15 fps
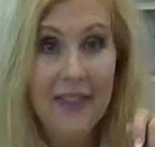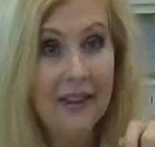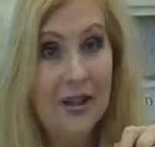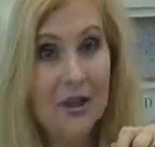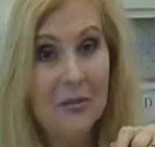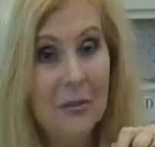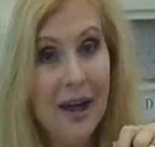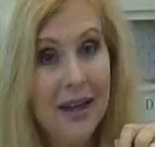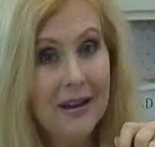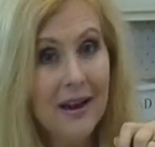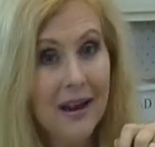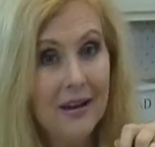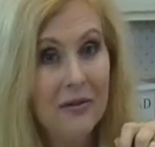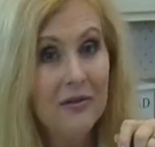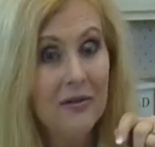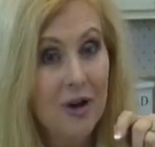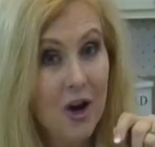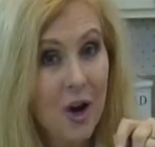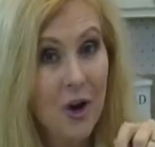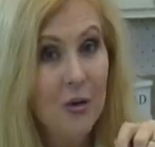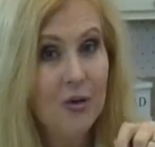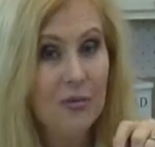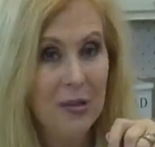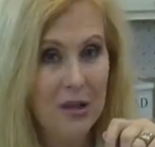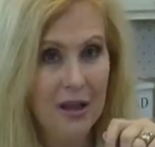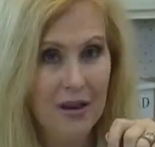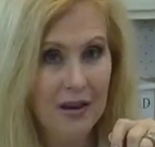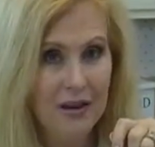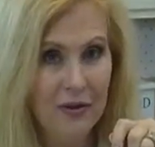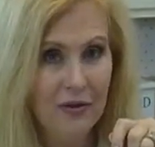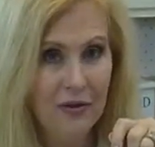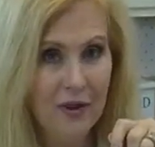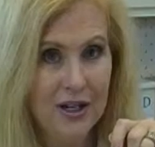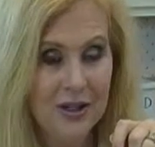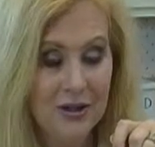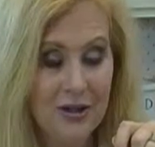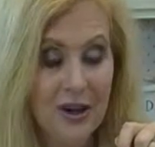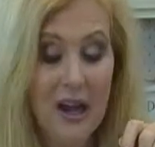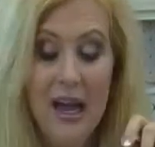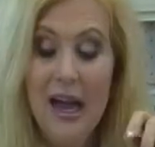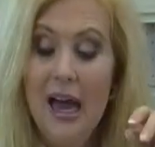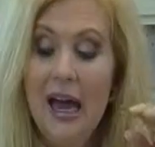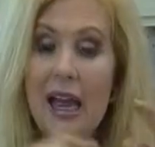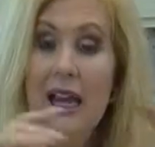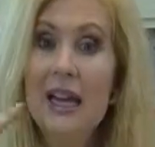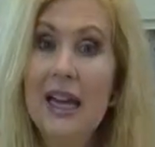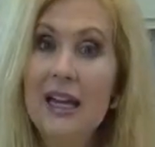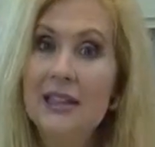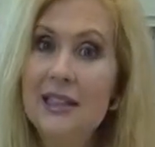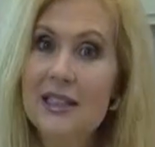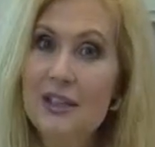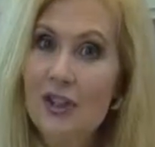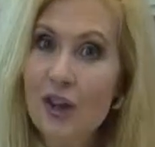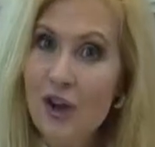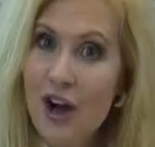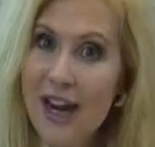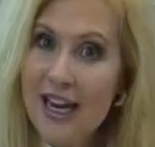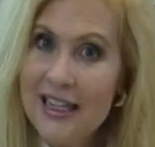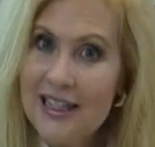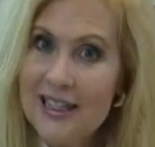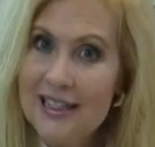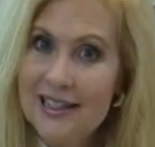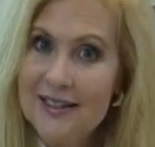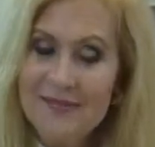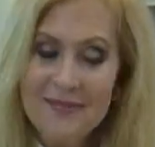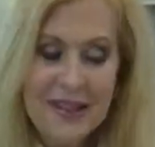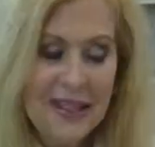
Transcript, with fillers: that you might not have known belong in the freezer. Nuts and grains.